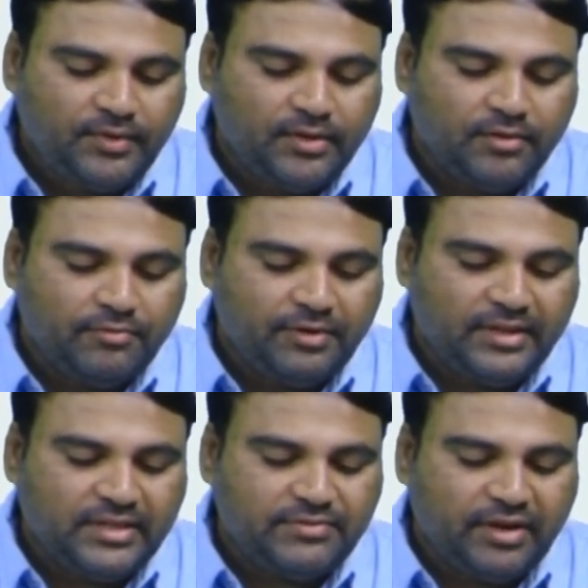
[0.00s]
for
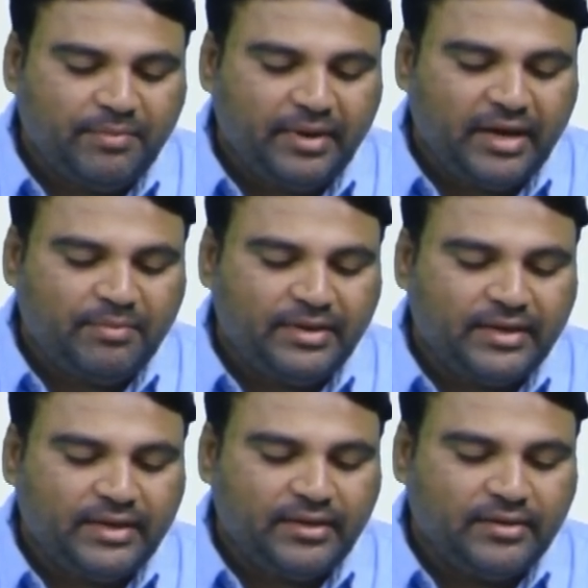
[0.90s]
this Y
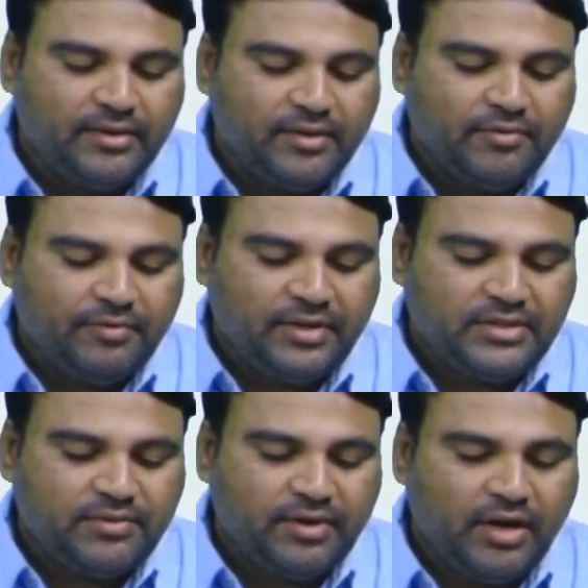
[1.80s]
parameter,
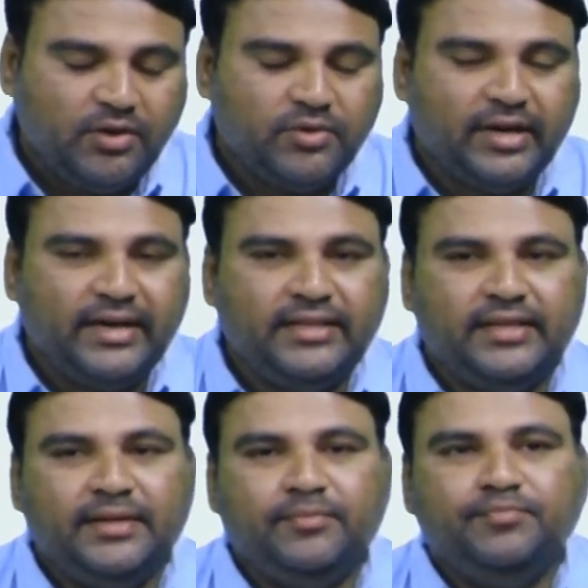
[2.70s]
first we have to write
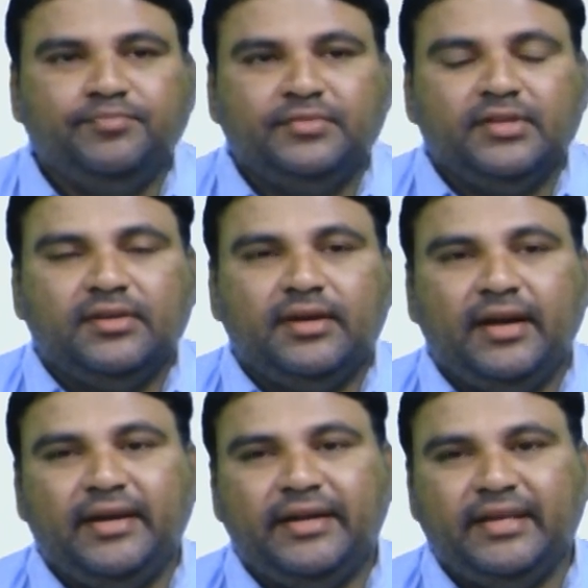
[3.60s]
the
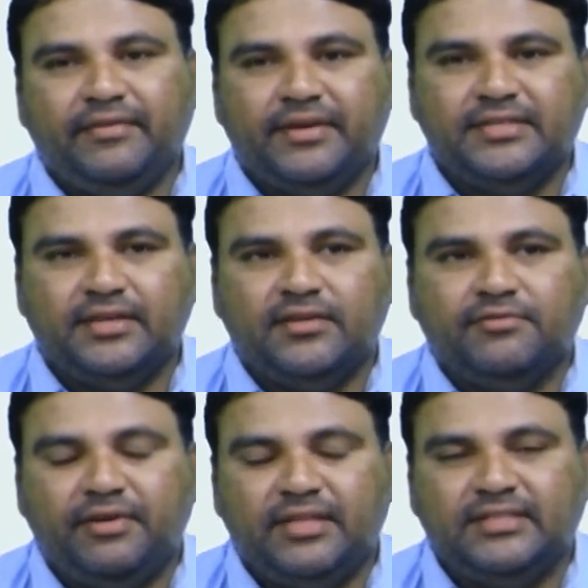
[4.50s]
current equation.
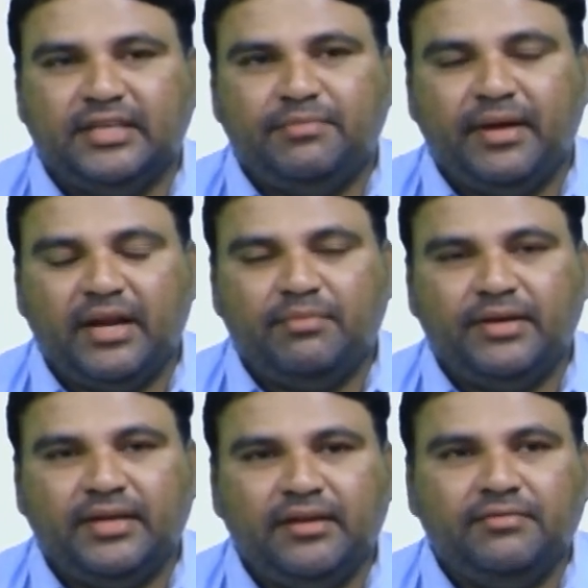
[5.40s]
For the Z
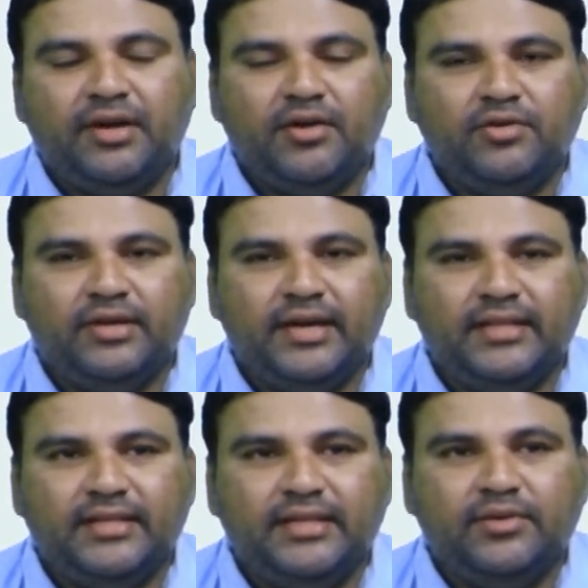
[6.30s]
parameter, we have to write
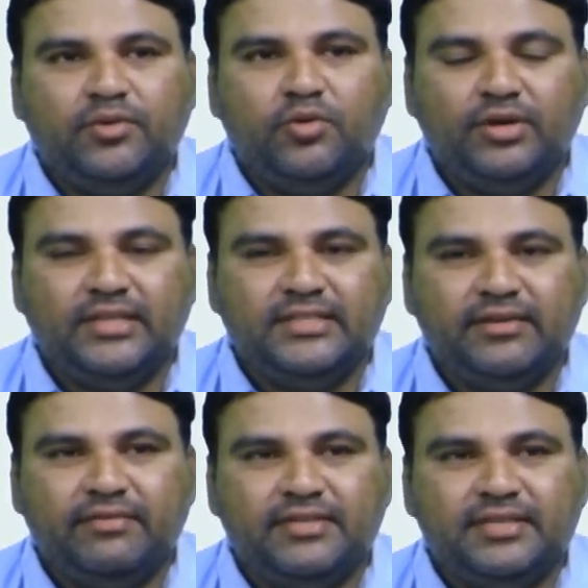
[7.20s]
the voltage
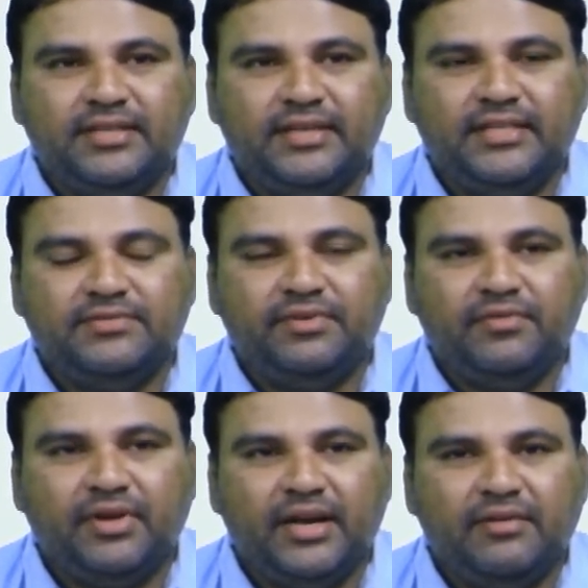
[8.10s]
equation, that is
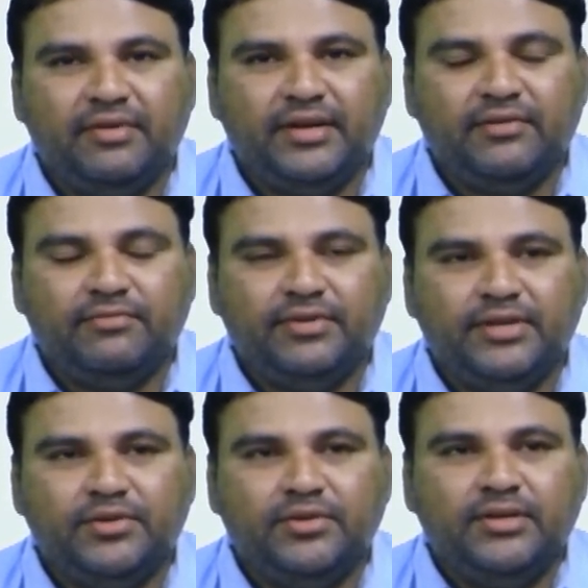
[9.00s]
V1 and
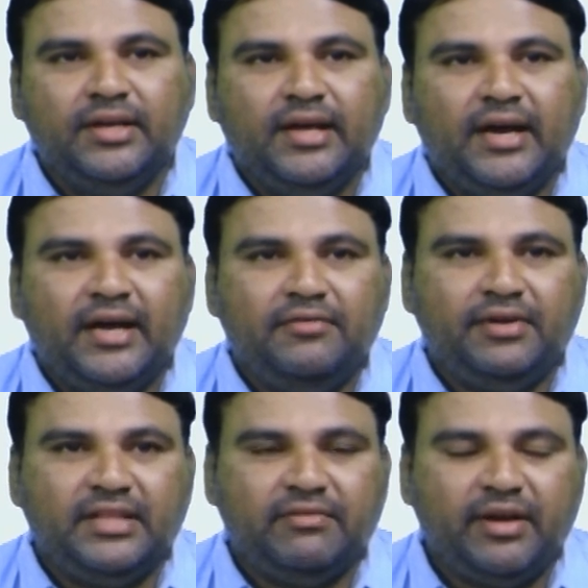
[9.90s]
V2. And for
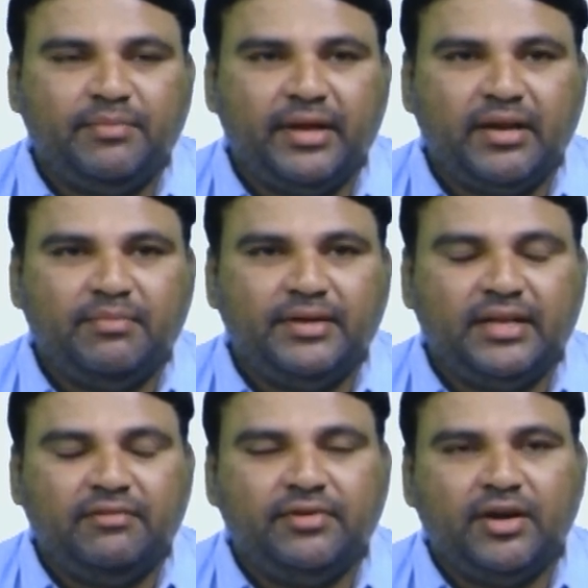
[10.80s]
the Y
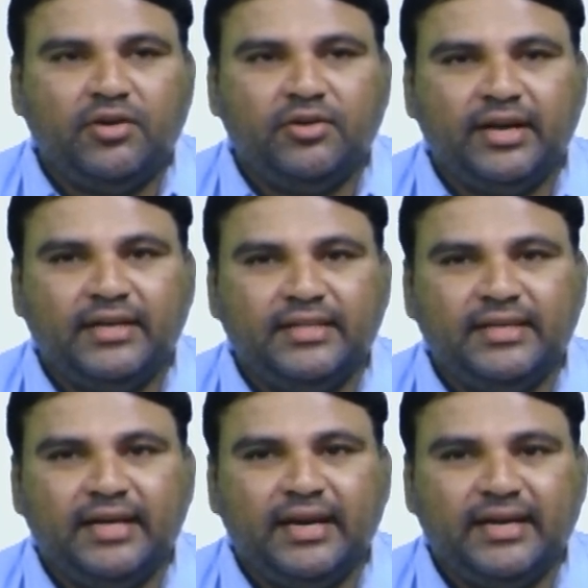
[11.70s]
parameter, we have to write the
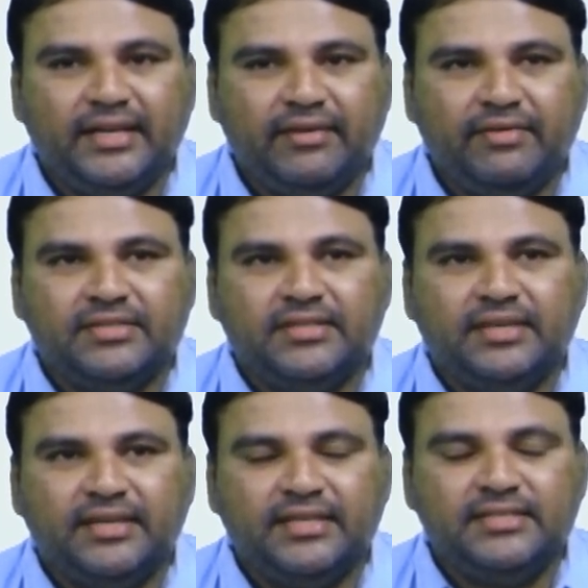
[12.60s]
current equation,
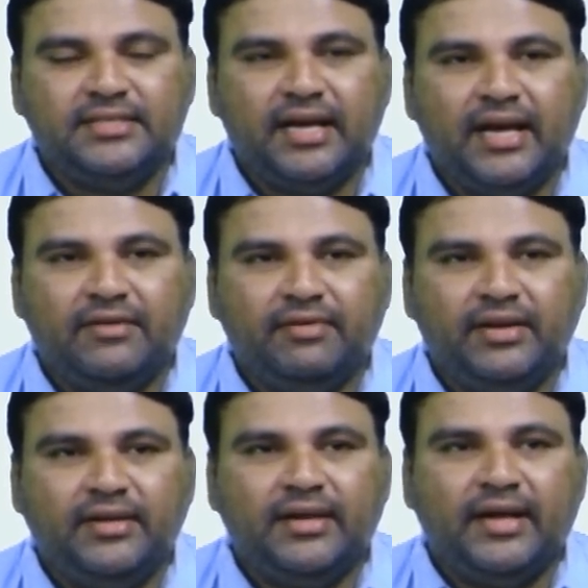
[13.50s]
that is
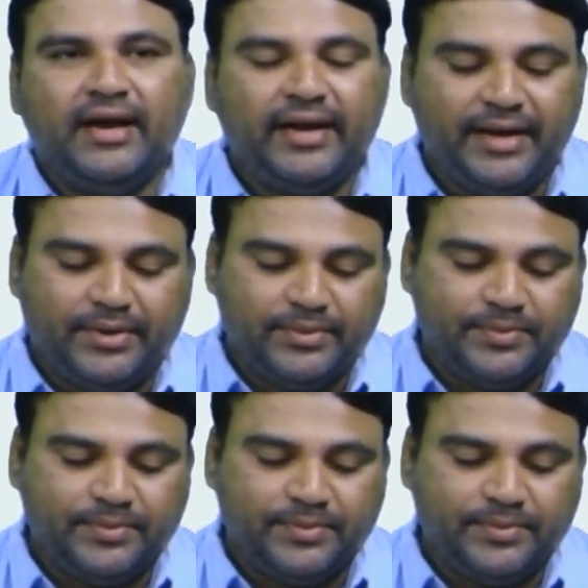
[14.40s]
I1 and I2.